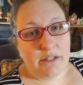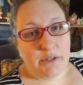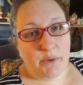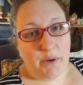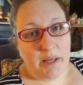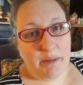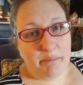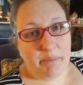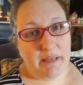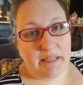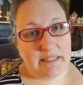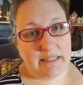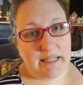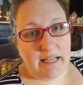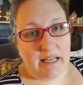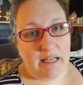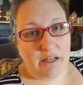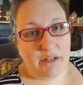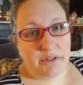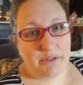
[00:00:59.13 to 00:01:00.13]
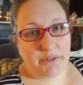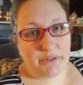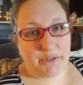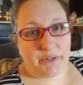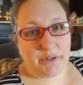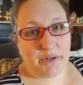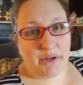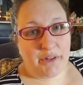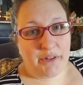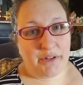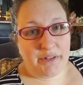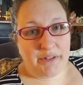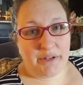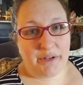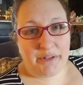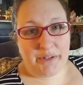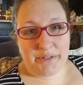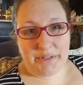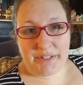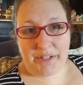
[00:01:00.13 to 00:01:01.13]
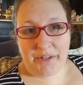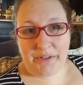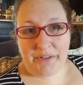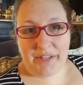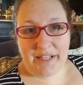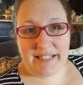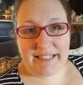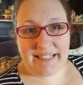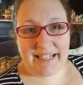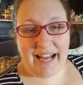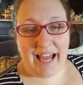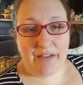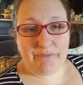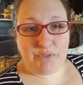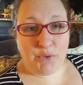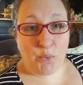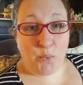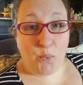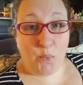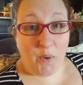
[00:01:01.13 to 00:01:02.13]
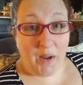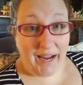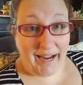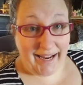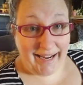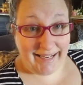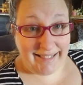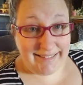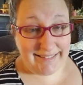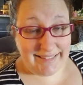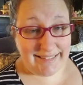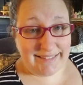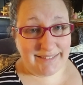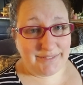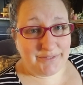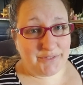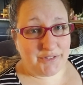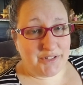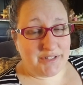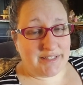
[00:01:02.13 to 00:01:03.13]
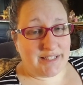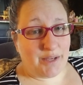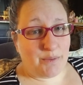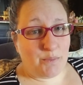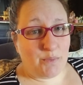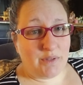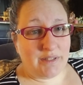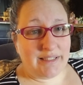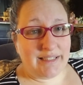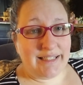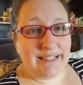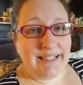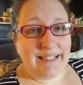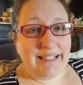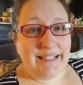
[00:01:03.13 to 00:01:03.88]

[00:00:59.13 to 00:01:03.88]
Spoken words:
quite bend down, or all those other things, and I have to wait for someone